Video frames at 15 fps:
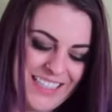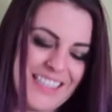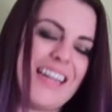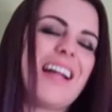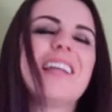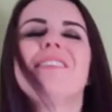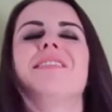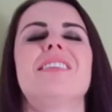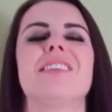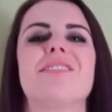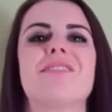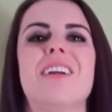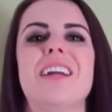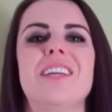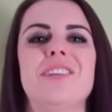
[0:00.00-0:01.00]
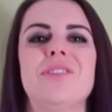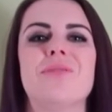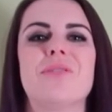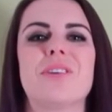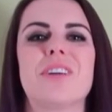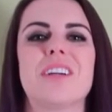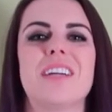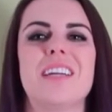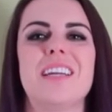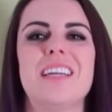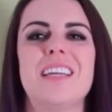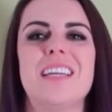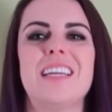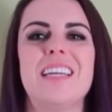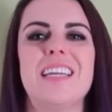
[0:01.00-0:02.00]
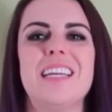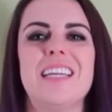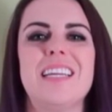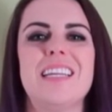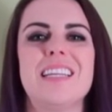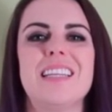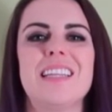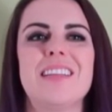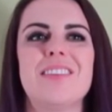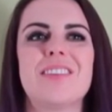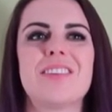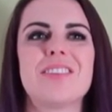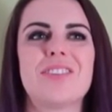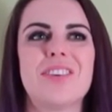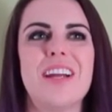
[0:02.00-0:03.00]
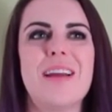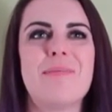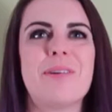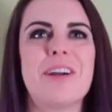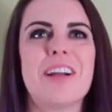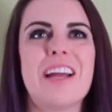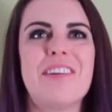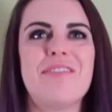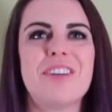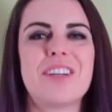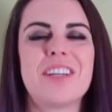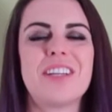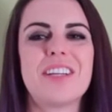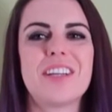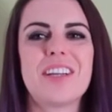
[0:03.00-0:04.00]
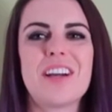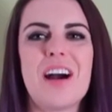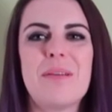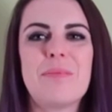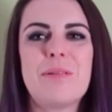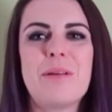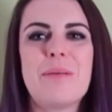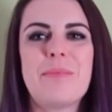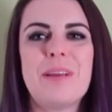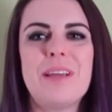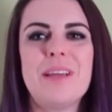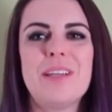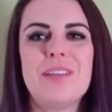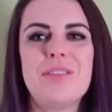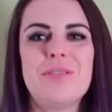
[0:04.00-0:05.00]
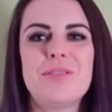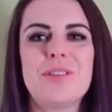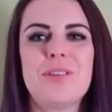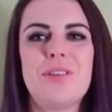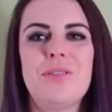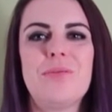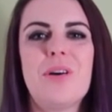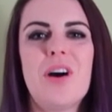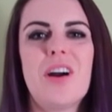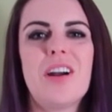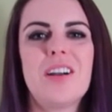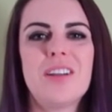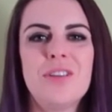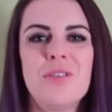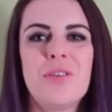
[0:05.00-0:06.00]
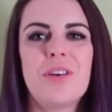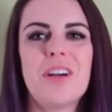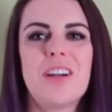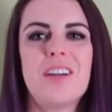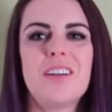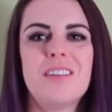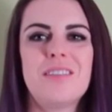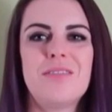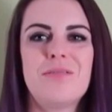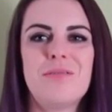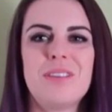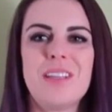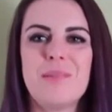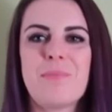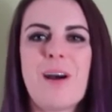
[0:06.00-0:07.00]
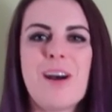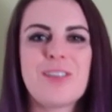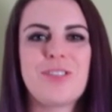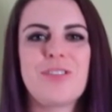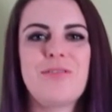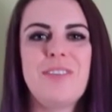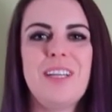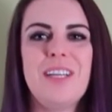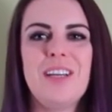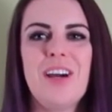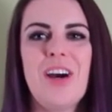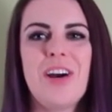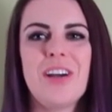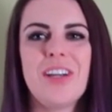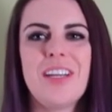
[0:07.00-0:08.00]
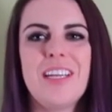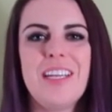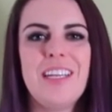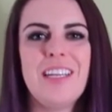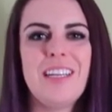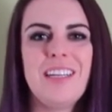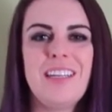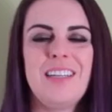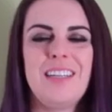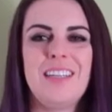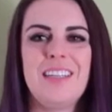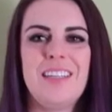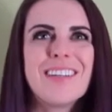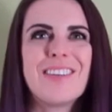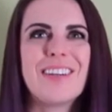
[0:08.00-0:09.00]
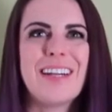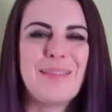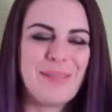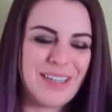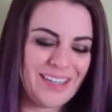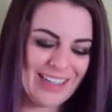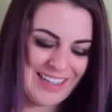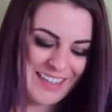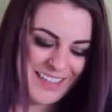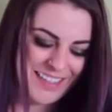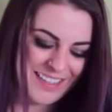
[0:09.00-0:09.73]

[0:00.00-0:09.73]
it's not even the right your. Learn grammar. If you're gonna compliment me, use you are, your, with the apostrophe, R-E, grammar.